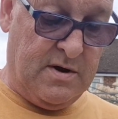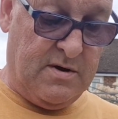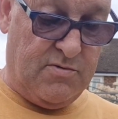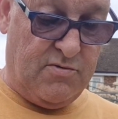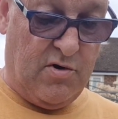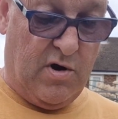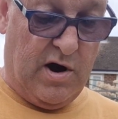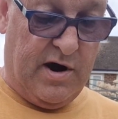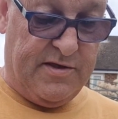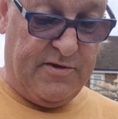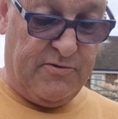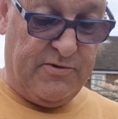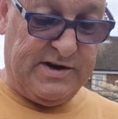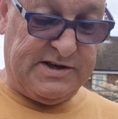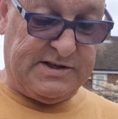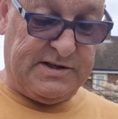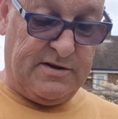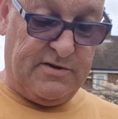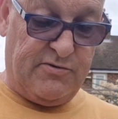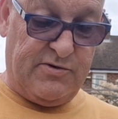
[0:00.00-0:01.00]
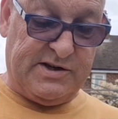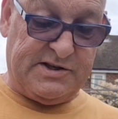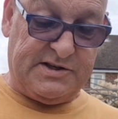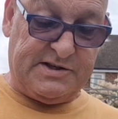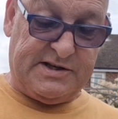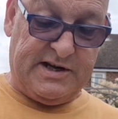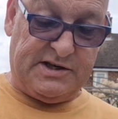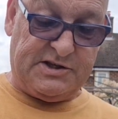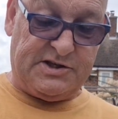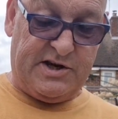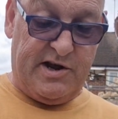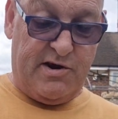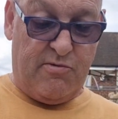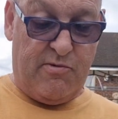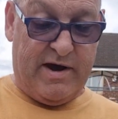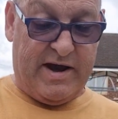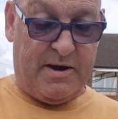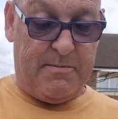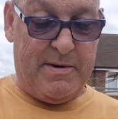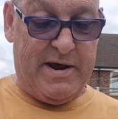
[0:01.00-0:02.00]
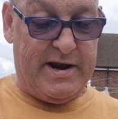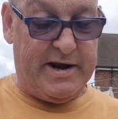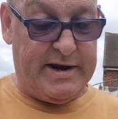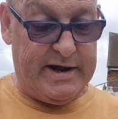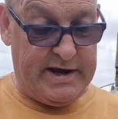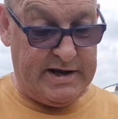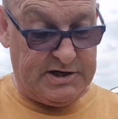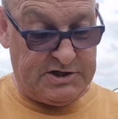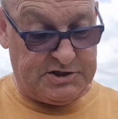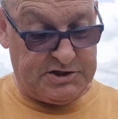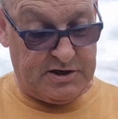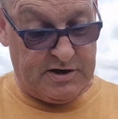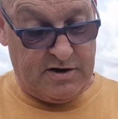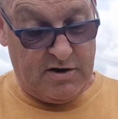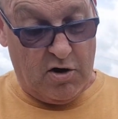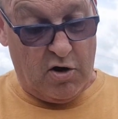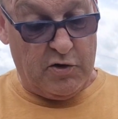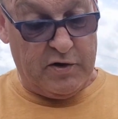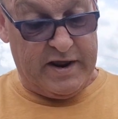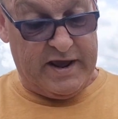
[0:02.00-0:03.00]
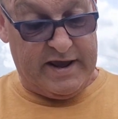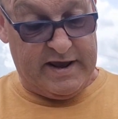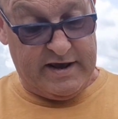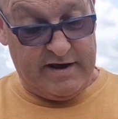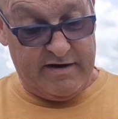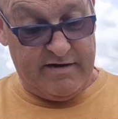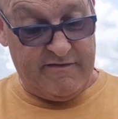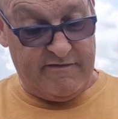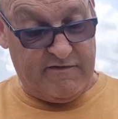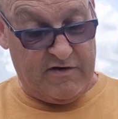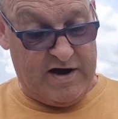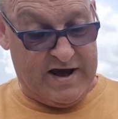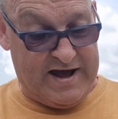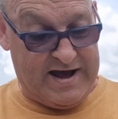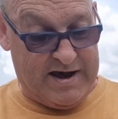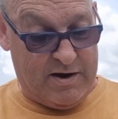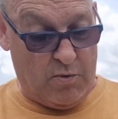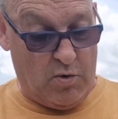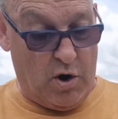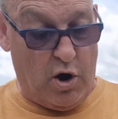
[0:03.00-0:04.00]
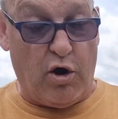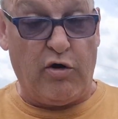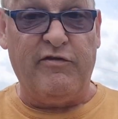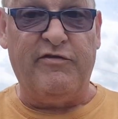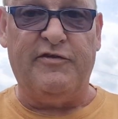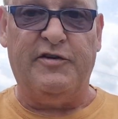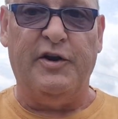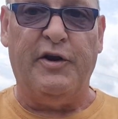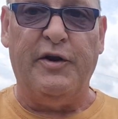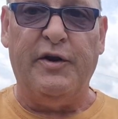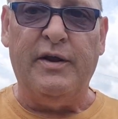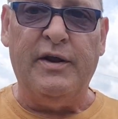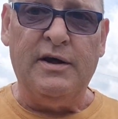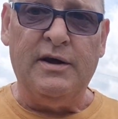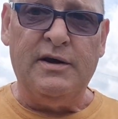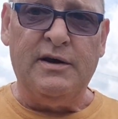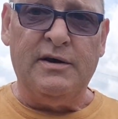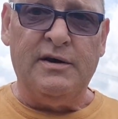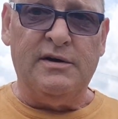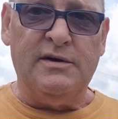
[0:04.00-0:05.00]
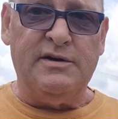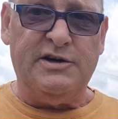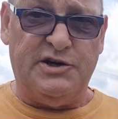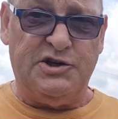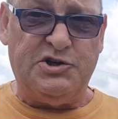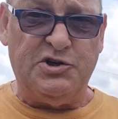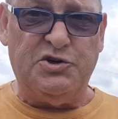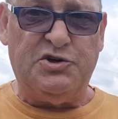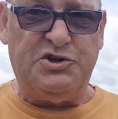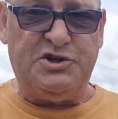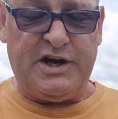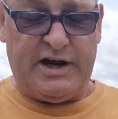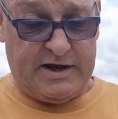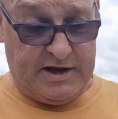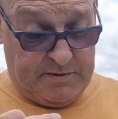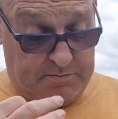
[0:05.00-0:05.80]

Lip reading: Right, there isn't actually a recommendation on here for how often you should check